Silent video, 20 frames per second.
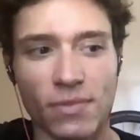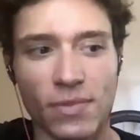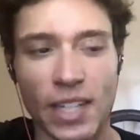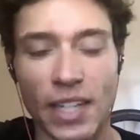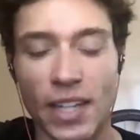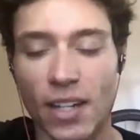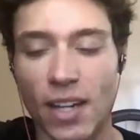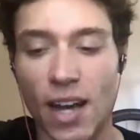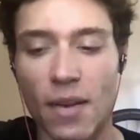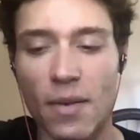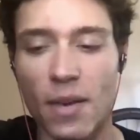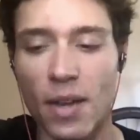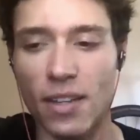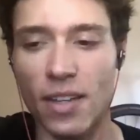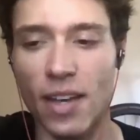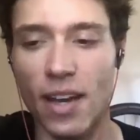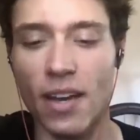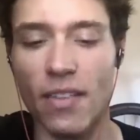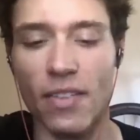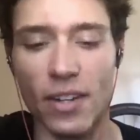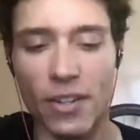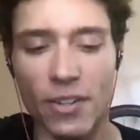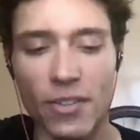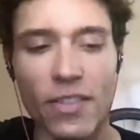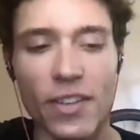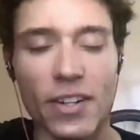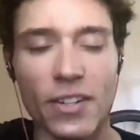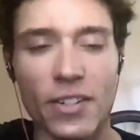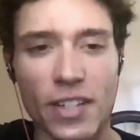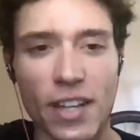Yeah, there
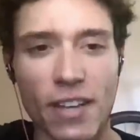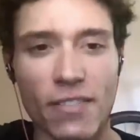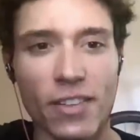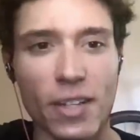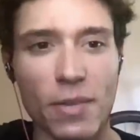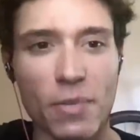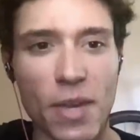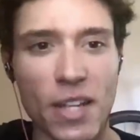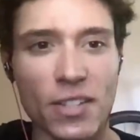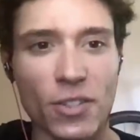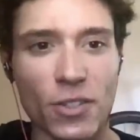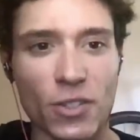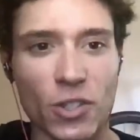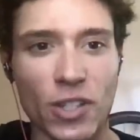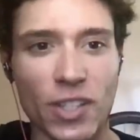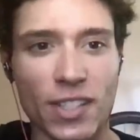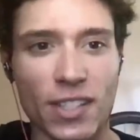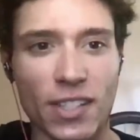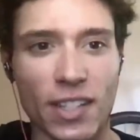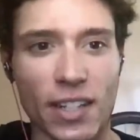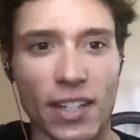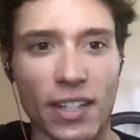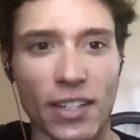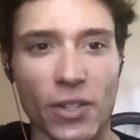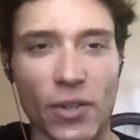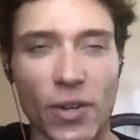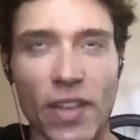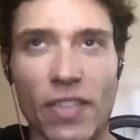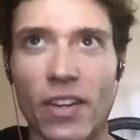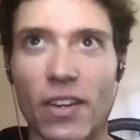are definitely mental tricks that I
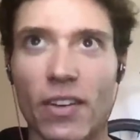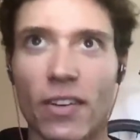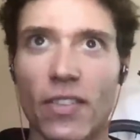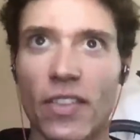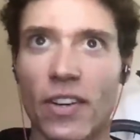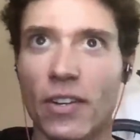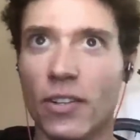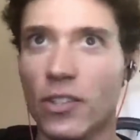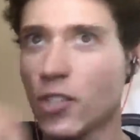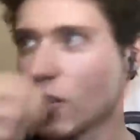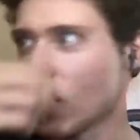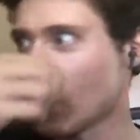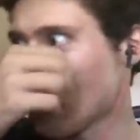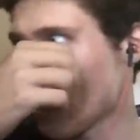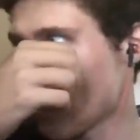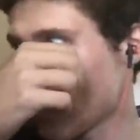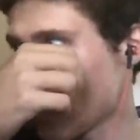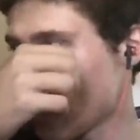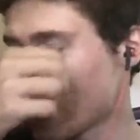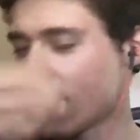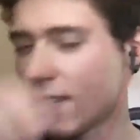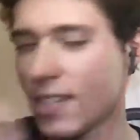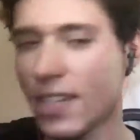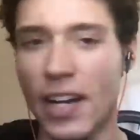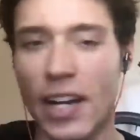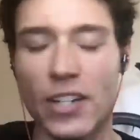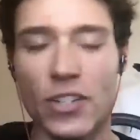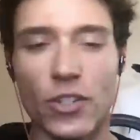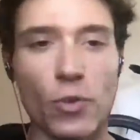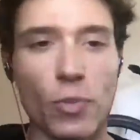do. And there are certain things that
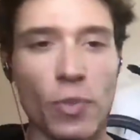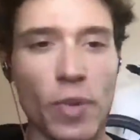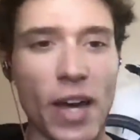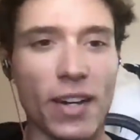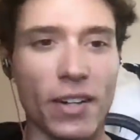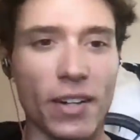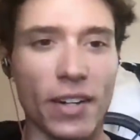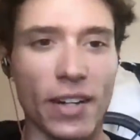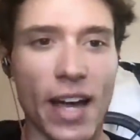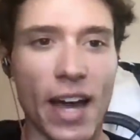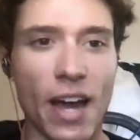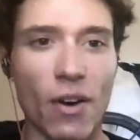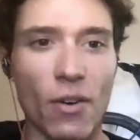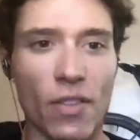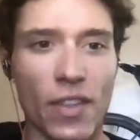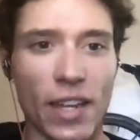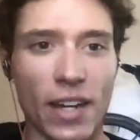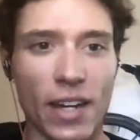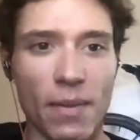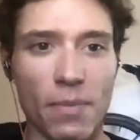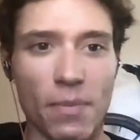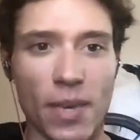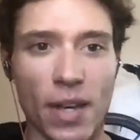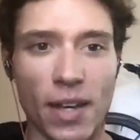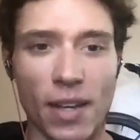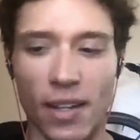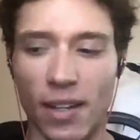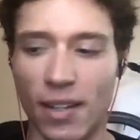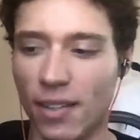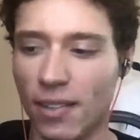I do better now that I'm
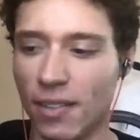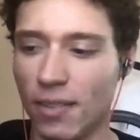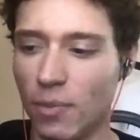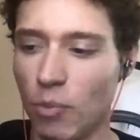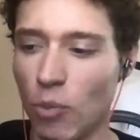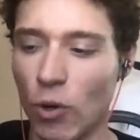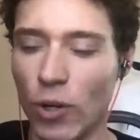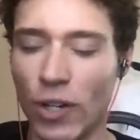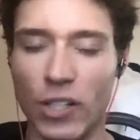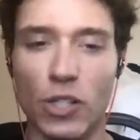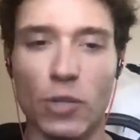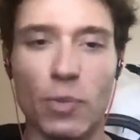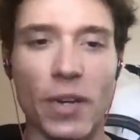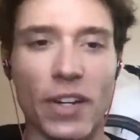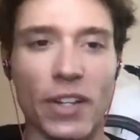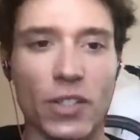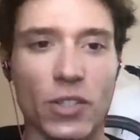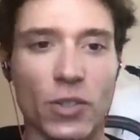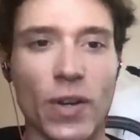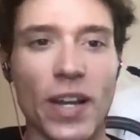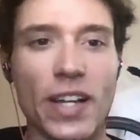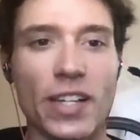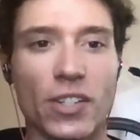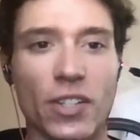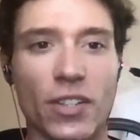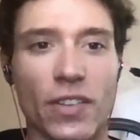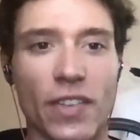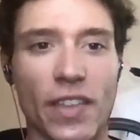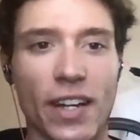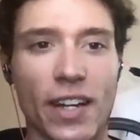a more experienced
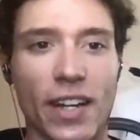racer than